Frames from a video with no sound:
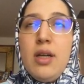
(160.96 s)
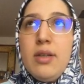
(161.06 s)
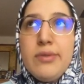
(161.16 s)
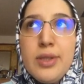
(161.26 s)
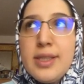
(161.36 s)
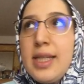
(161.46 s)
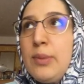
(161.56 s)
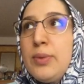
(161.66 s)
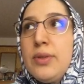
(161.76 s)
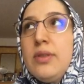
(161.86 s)
for
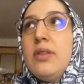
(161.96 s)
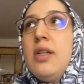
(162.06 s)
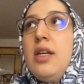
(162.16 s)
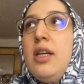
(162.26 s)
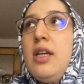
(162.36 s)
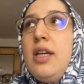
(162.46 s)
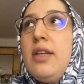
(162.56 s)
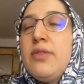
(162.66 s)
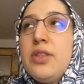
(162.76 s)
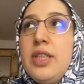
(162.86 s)
example,
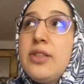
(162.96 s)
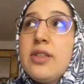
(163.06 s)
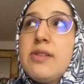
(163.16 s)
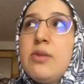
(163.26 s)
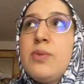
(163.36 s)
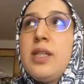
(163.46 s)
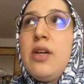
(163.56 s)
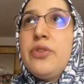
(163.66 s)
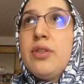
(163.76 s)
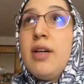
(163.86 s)
if the data assumes the
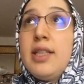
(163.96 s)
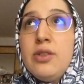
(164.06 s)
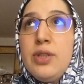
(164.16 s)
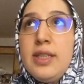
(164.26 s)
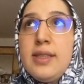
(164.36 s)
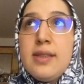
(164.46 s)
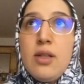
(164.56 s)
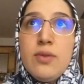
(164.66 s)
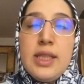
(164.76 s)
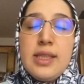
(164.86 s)
underlying noise is
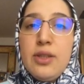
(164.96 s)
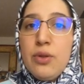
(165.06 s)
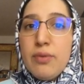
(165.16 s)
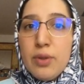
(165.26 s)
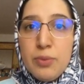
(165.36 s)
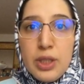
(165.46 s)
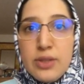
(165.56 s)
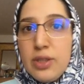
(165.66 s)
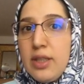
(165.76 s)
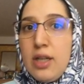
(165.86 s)
always a uniform noise
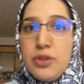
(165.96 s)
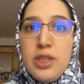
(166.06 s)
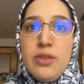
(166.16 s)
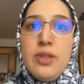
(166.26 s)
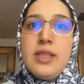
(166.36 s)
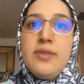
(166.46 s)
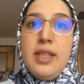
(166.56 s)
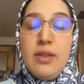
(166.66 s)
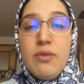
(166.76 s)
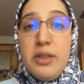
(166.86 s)
or a Gaussian noise, we
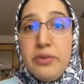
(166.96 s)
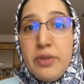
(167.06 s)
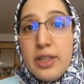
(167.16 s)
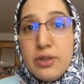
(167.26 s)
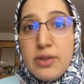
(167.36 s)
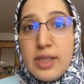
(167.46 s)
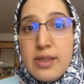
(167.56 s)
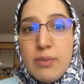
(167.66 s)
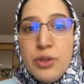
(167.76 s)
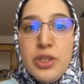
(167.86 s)
can verify those
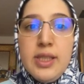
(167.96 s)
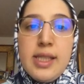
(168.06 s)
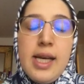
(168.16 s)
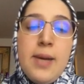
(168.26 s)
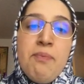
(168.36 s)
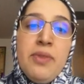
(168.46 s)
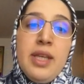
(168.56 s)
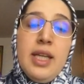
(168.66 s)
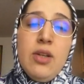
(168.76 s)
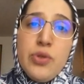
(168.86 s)
assumptions.
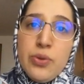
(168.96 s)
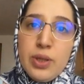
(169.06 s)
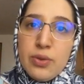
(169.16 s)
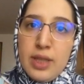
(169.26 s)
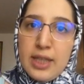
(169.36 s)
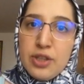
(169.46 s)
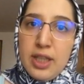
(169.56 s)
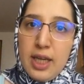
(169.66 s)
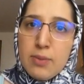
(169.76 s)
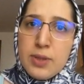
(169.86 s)
And also it could actually
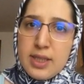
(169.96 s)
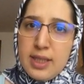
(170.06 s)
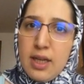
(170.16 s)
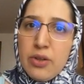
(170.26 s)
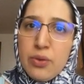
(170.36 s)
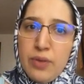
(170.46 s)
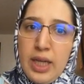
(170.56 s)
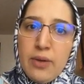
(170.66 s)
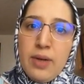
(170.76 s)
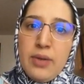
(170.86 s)
help us the other way
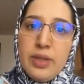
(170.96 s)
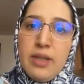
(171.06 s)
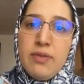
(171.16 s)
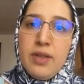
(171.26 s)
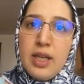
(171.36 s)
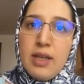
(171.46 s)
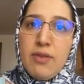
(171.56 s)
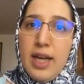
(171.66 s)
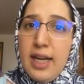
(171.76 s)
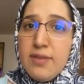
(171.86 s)
around. If I
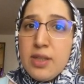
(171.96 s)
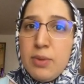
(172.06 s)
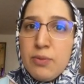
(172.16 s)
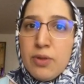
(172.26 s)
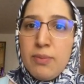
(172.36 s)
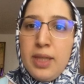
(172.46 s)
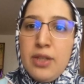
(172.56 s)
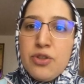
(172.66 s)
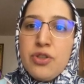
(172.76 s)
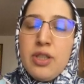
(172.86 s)
have some
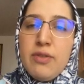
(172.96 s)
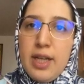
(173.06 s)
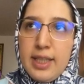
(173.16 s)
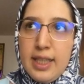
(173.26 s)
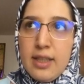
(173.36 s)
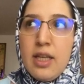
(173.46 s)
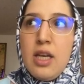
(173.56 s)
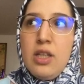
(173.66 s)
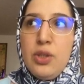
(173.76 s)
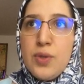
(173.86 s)
information, if I can
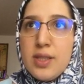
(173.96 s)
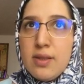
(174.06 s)
use